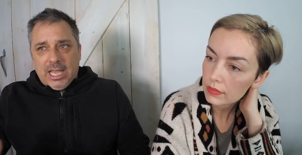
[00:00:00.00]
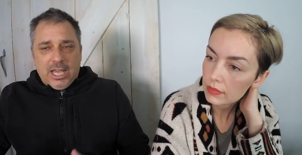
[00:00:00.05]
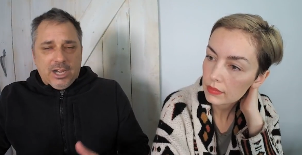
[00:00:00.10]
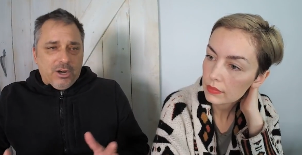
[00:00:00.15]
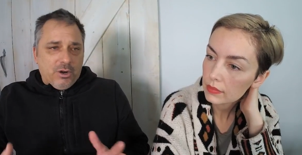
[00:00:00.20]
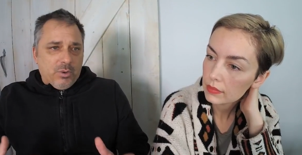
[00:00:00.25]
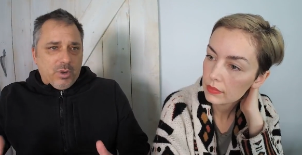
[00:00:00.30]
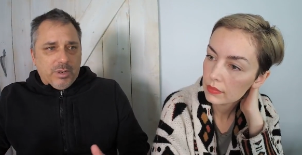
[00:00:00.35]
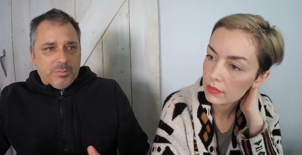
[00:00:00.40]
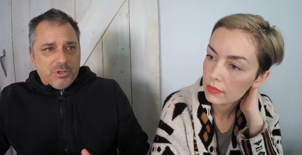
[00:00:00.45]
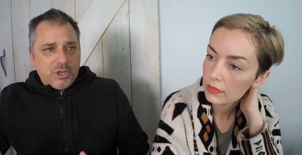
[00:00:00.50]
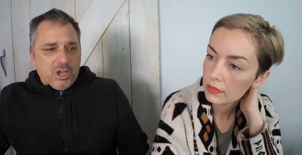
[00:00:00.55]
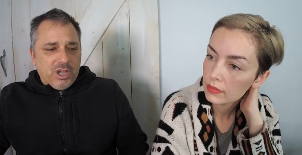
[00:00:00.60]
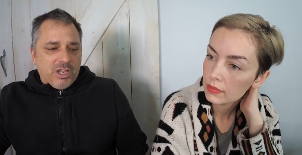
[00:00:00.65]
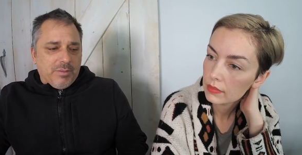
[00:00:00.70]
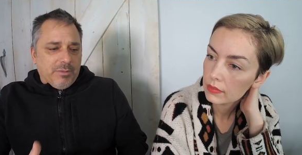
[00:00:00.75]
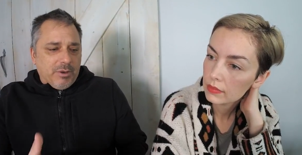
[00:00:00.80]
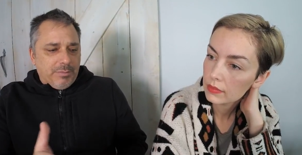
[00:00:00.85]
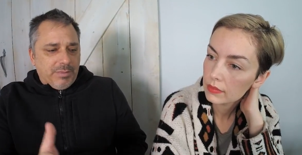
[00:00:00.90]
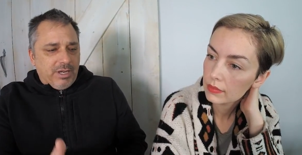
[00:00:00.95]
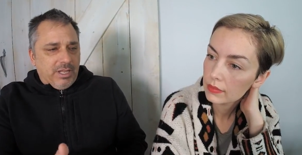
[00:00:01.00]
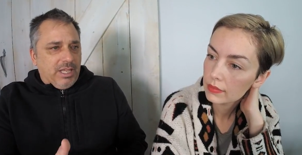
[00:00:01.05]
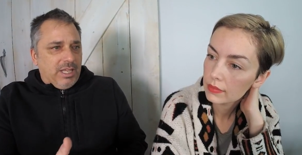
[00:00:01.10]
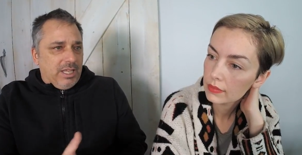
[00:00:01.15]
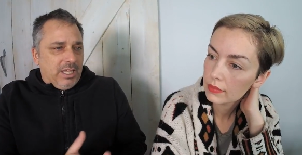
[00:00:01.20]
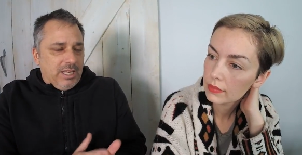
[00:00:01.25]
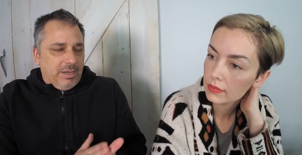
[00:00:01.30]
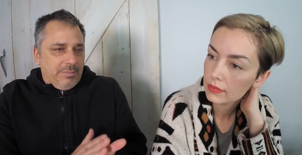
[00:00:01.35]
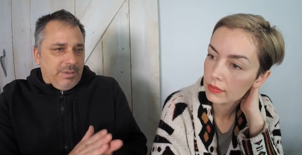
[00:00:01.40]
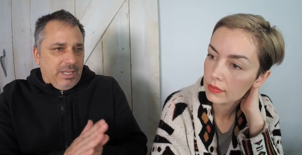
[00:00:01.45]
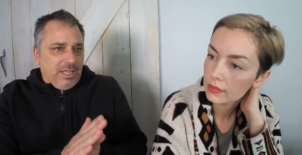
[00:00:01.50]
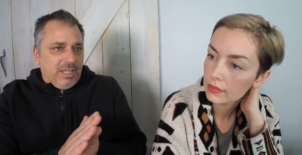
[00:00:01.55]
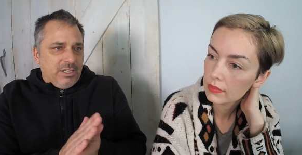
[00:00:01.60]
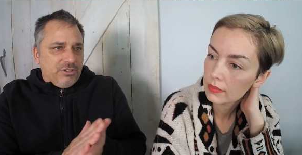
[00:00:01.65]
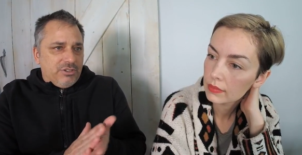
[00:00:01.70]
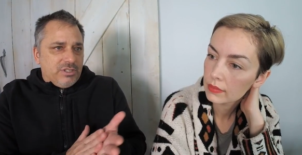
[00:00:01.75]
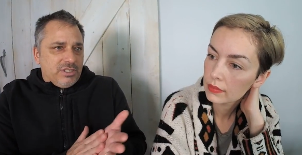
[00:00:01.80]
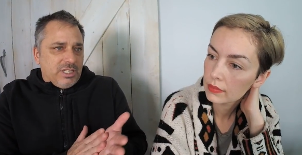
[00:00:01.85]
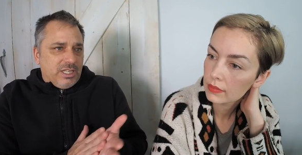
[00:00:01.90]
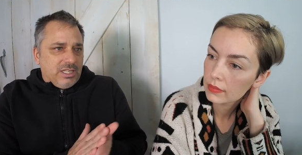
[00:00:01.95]
Speaker 1: I don't know what I'm talking about. But it'd be
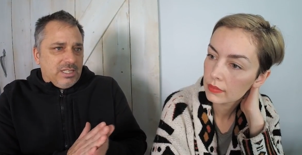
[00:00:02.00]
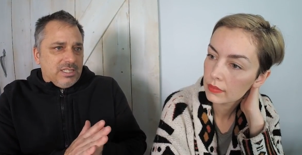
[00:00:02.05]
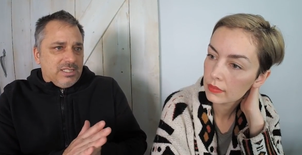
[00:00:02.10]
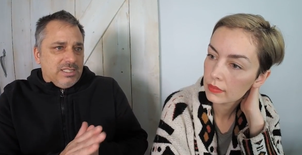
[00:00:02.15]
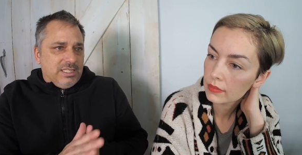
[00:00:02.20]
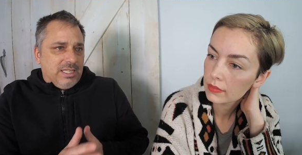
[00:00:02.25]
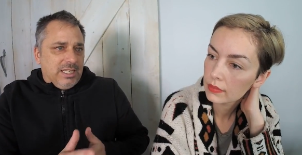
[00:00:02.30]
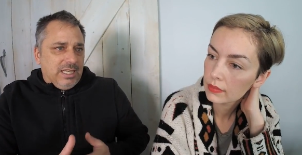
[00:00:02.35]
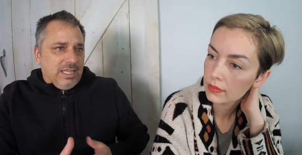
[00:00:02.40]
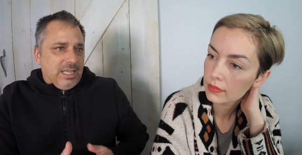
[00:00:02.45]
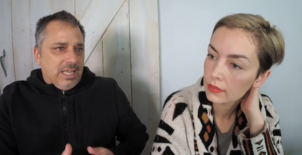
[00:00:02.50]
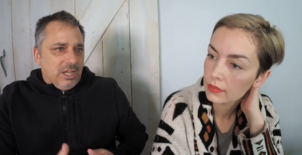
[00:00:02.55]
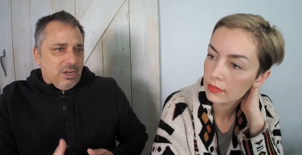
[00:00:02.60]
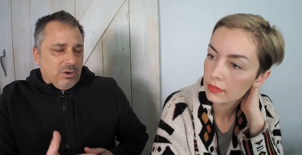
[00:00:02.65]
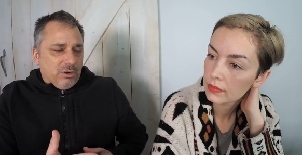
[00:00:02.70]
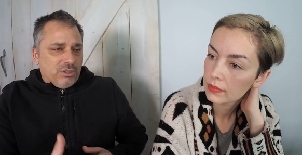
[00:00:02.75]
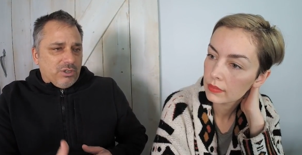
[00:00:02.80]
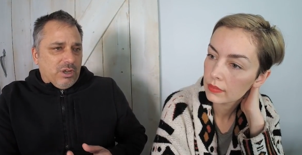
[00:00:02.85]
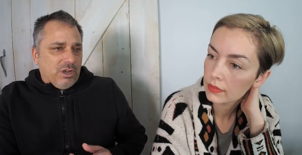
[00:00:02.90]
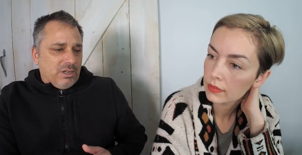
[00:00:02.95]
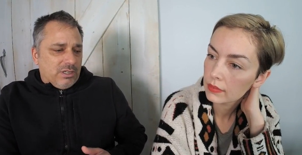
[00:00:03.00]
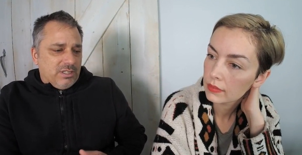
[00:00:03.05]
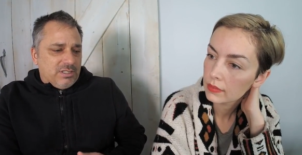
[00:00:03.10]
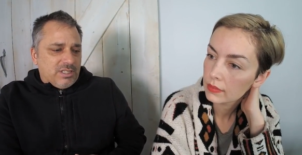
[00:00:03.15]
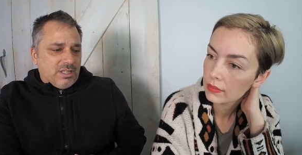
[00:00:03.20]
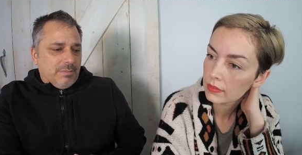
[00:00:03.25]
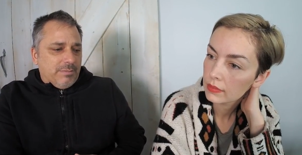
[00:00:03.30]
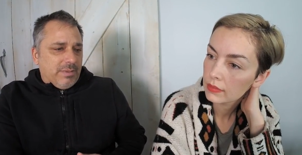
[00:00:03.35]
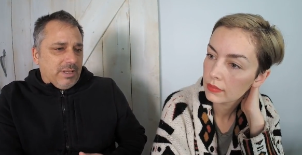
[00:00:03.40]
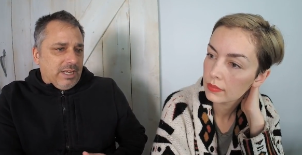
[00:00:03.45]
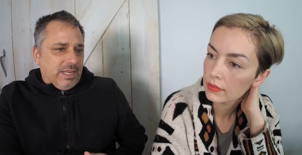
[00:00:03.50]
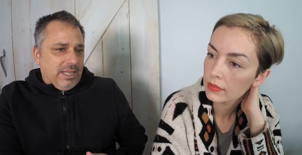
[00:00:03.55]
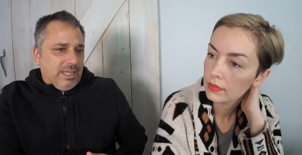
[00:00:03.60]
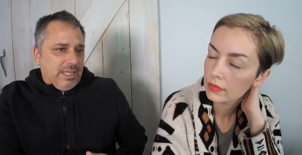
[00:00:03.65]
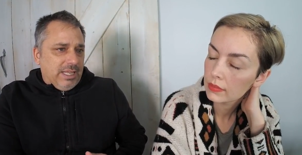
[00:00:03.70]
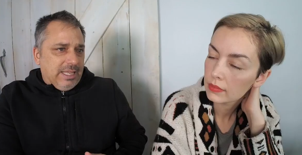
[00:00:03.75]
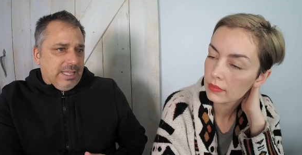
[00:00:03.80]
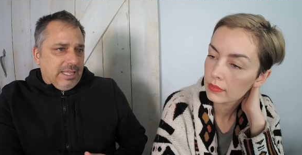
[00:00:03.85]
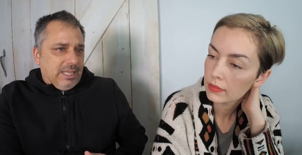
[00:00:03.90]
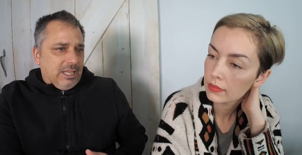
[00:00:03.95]
interesting to see or talk to
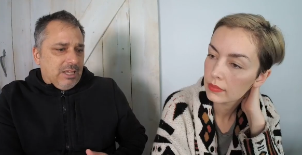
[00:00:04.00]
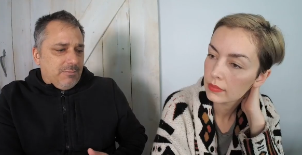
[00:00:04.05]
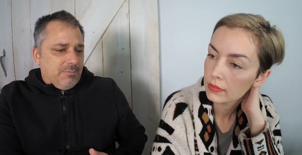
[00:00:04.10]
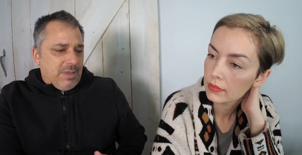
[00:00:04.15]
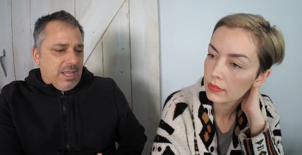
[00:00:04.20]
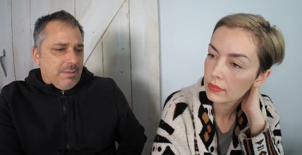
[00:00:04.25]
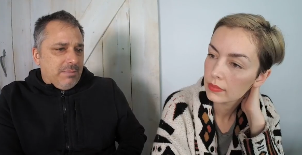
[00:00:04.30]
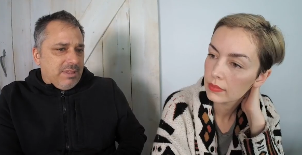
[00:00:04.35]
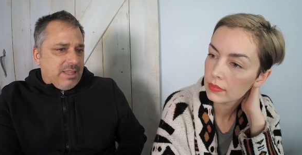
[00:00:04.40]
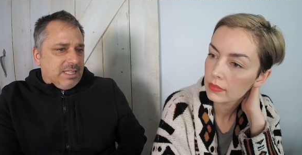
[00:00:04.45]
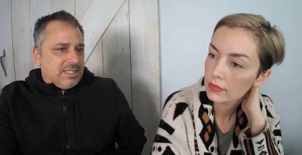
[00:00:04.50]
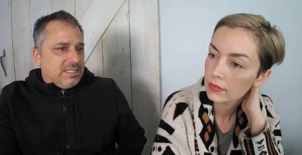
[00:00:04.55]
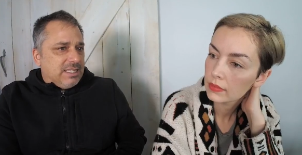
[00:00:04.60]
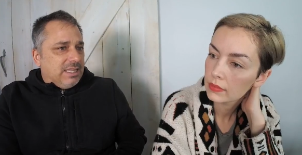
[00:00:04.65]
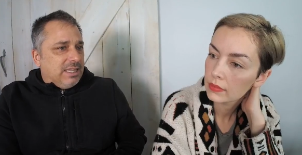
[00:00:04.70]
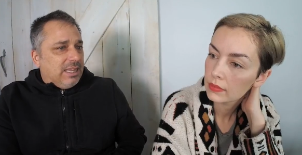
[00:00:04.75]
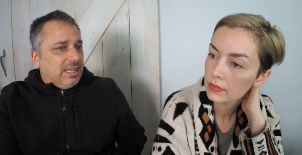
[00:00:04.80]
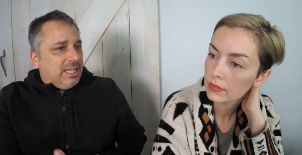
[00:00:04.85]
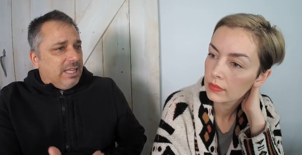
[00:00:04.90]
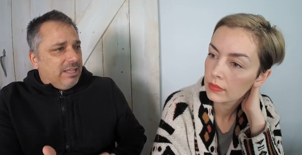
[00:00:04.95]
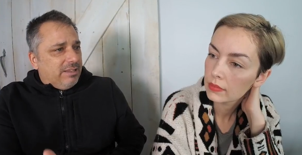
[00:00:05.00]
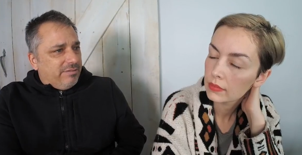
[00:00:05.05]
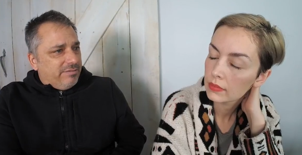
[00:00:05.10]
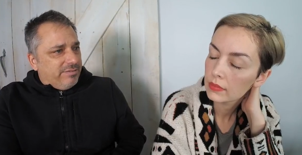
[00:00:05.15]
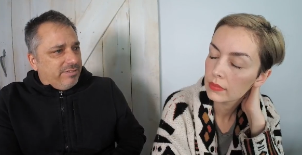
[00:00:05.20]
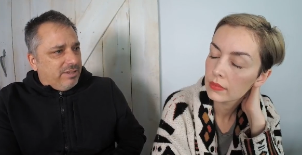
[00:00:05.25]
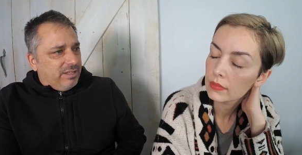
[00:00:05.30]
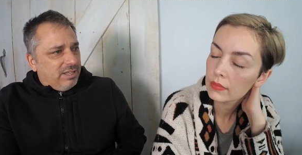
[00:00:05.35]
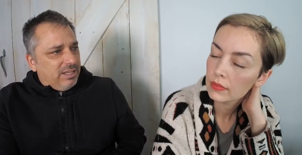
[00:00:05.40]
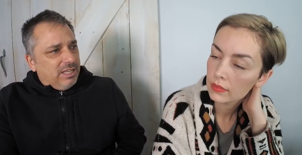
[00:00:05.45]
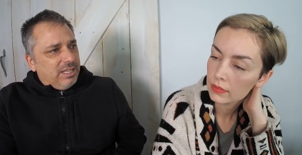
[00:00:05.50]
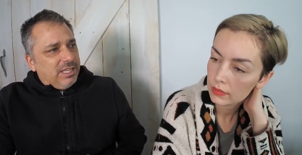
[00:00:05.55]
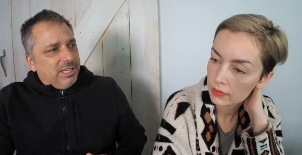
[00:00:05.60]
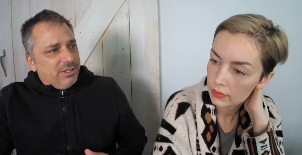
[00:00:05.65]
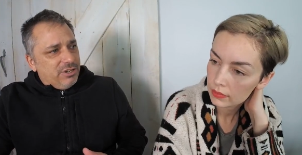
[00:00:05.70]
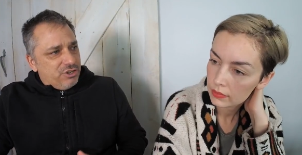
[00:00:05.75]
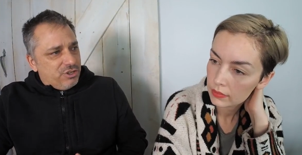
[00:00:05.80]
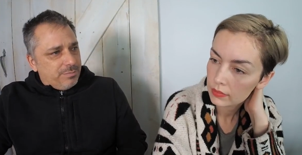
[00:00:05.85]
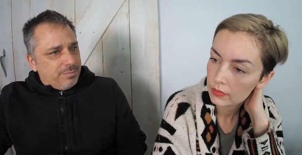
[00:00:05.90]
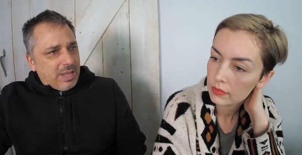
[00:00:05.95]
somebody maybe that's lived
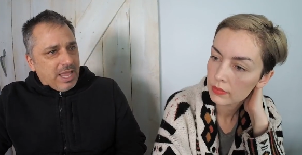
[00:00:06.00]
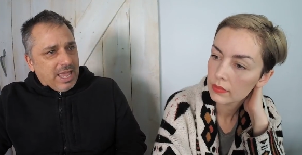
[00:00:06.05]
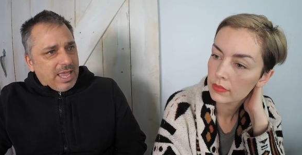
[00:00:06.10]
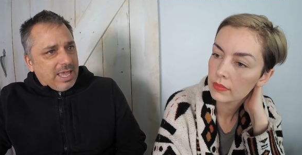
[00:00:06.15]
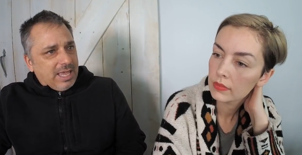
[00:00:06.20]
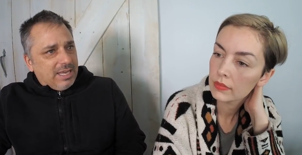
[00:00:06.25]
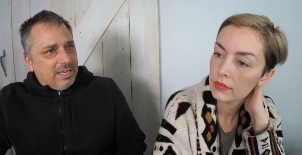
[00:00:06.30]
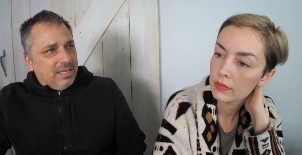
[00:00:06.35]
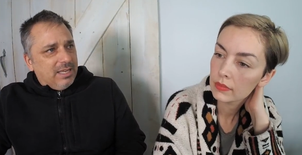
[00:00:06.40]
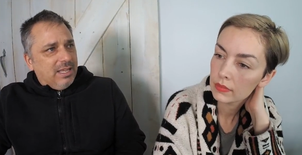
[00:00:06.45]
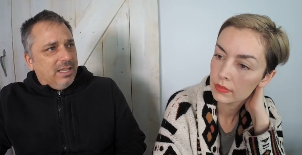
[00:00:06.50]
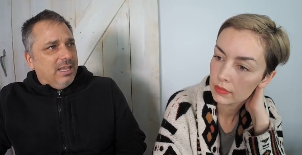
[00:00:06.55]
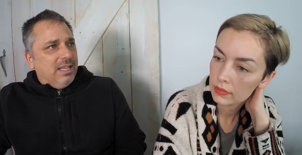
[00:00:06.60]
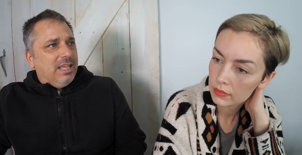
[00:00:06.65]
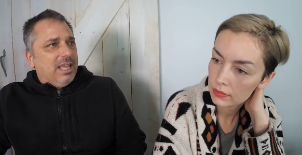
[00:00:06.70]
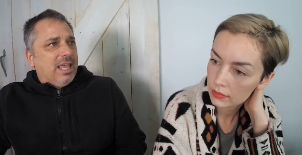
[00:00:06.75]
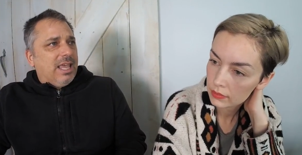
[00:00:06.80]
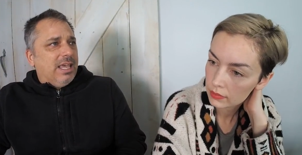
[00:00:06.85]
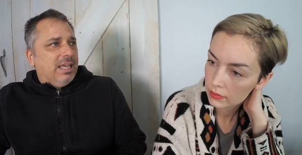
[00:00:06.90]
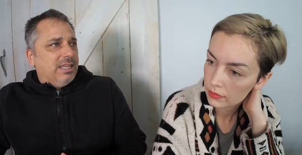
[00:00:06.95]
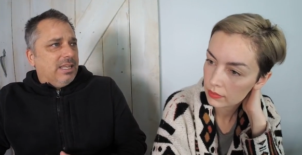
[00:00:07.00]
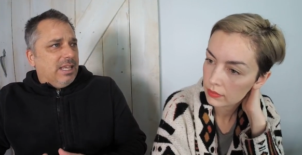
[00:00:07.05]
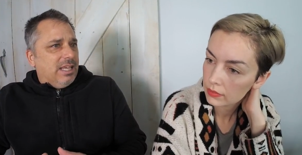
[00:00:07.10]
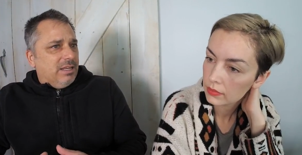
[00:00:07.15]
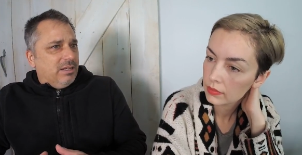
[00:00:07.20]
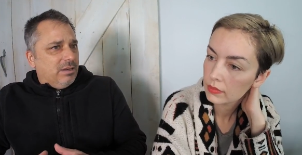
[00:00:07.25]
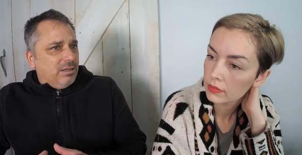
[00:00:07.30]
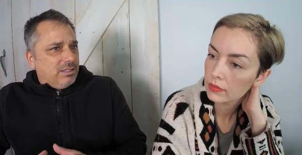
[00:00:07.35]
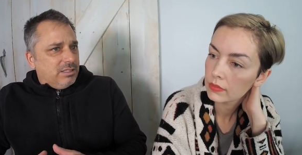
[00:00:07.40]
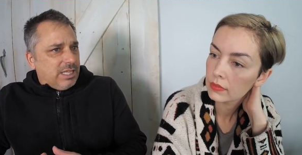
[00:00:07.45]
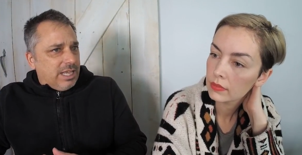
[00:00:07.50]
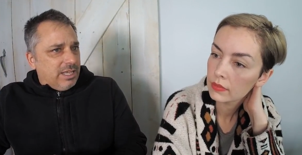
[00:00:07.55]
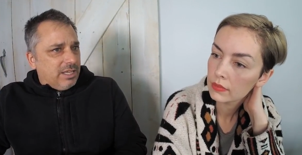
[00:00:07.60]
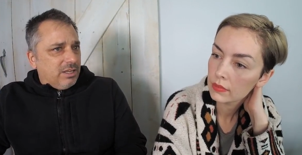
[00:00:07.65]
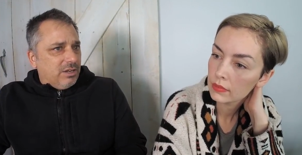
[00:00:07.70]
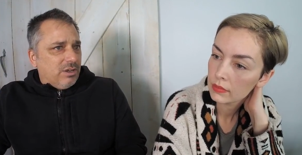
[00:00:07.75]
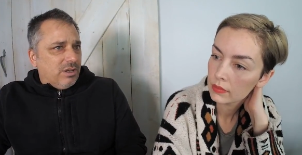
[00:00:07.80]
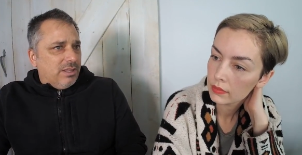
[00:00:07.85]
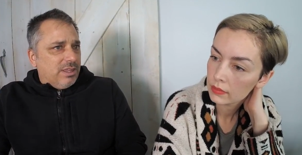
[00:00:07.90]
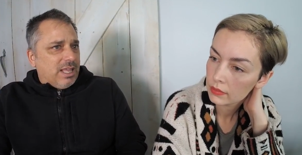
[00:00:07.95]
in Japan and
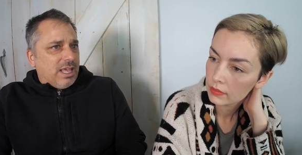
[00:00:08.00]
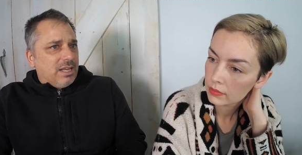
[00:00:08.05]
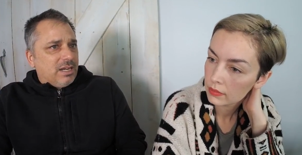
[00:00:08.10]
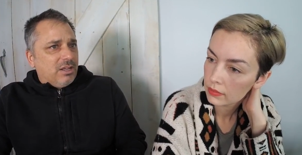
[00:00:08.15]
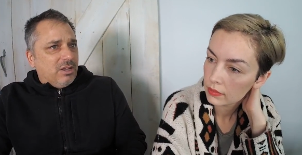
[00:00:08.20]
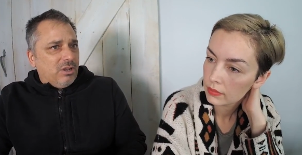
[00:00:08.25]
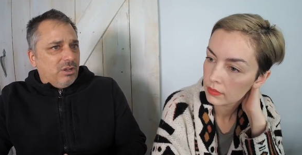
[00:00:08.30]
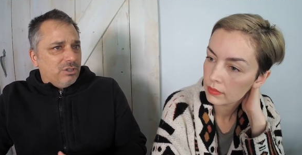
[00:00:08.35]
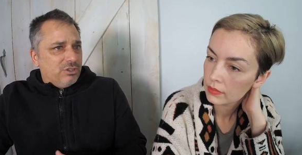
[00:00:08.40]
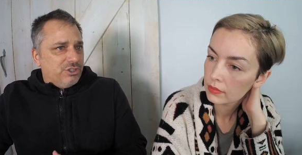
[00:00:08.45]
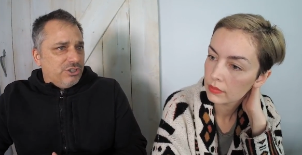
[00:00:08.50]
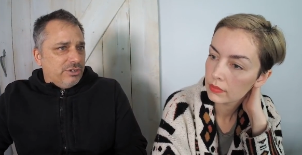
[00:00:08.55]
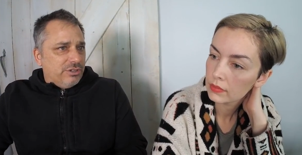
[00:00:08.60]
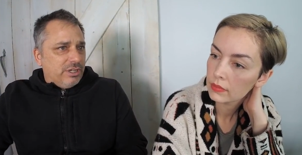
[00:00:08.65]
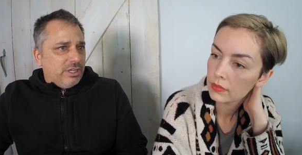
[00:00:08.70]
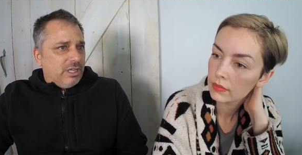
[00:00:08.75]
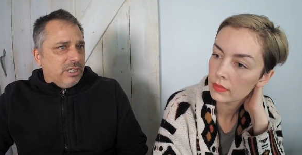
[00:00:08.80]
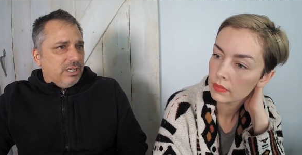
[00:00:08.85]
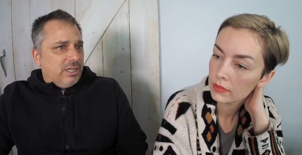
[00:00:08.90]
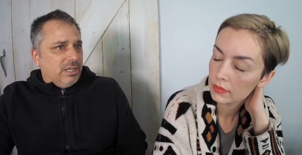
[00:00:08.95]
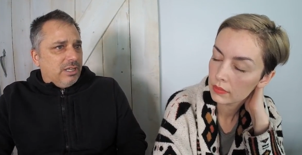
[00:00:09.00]
taken on that culture